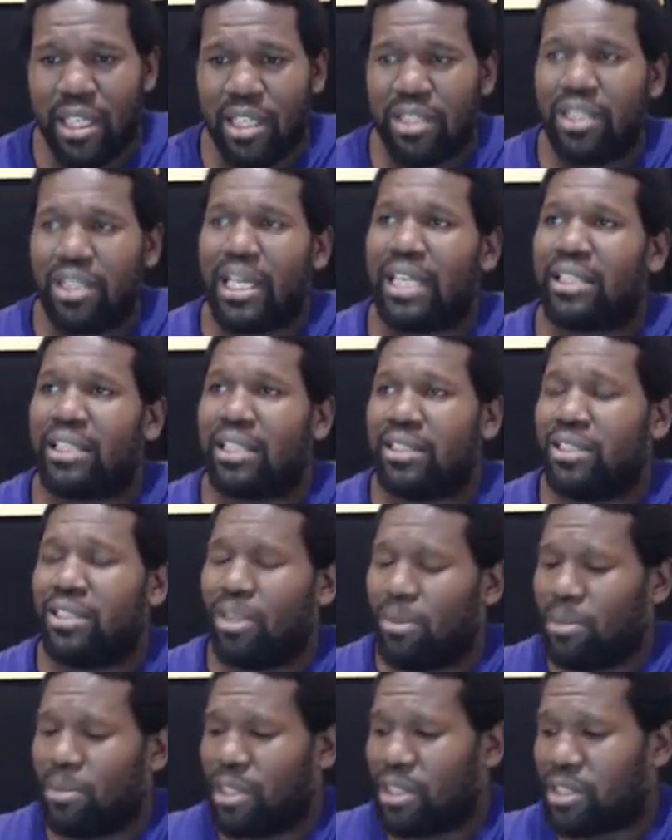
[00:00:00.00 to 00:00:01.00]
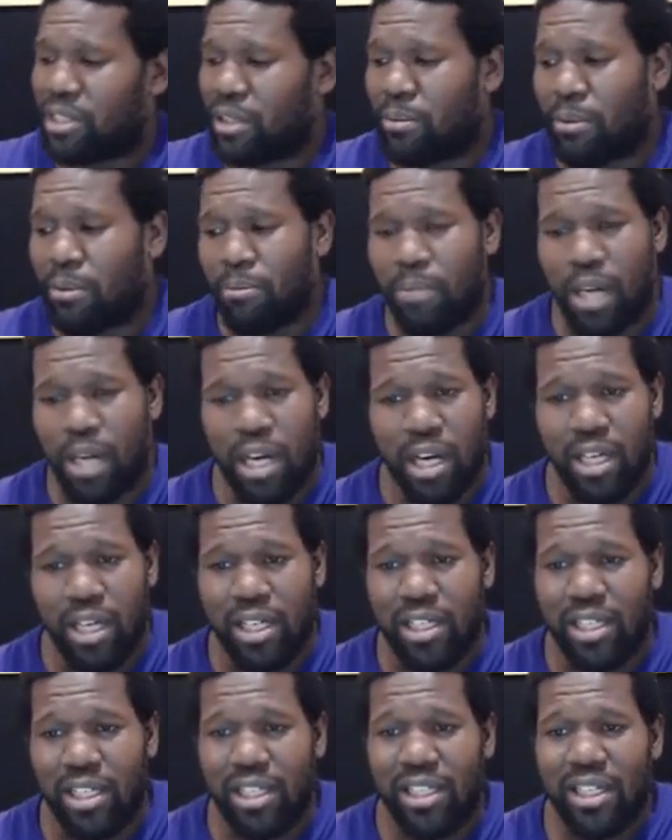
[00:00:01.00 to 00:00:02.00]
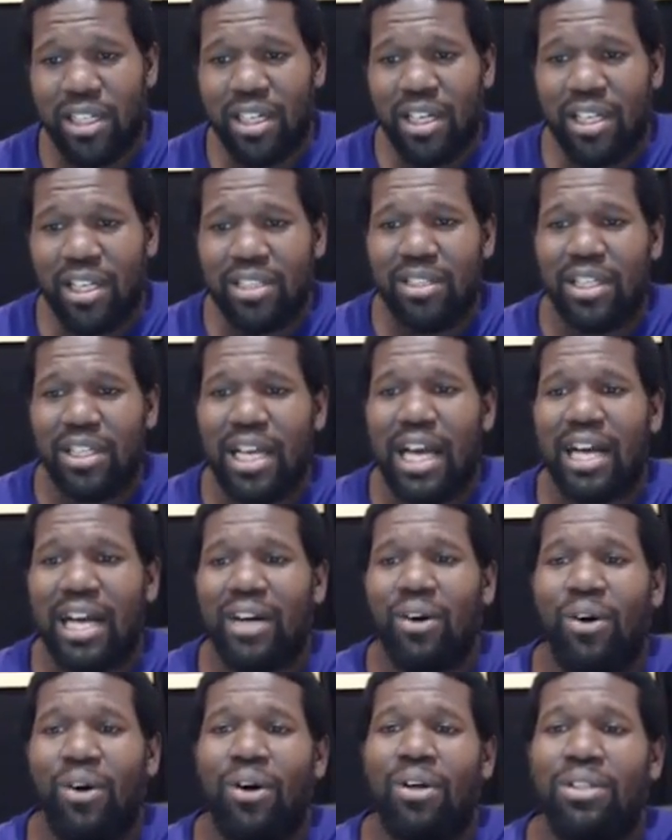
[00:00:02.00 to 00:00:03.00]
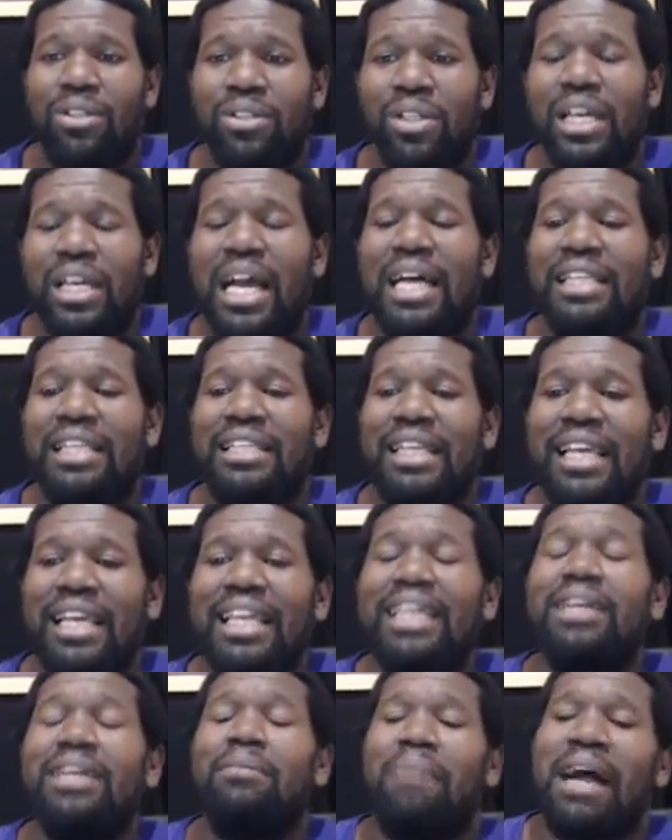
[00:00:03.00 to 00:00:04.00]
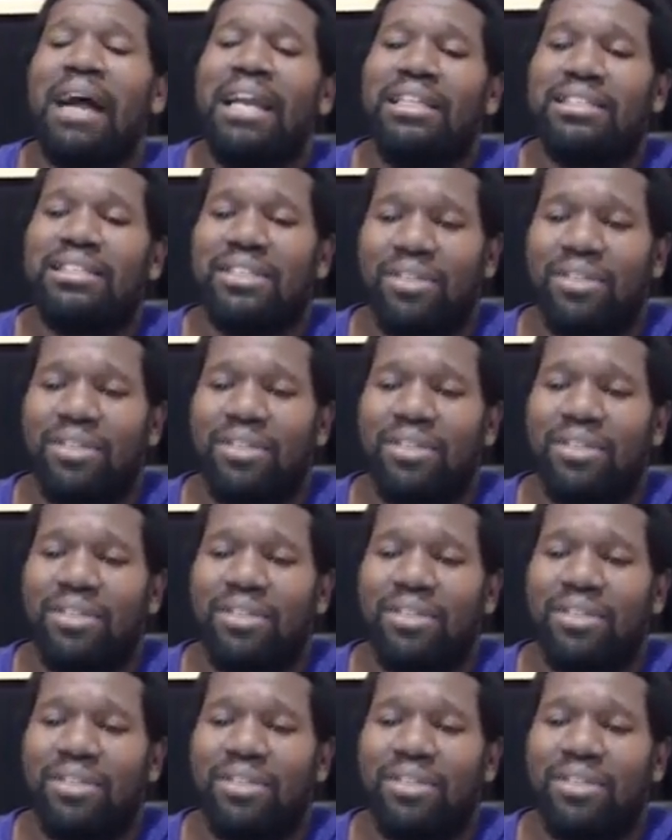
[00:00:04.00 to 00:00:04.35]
you got the Idumeans of America, you got the Edomites of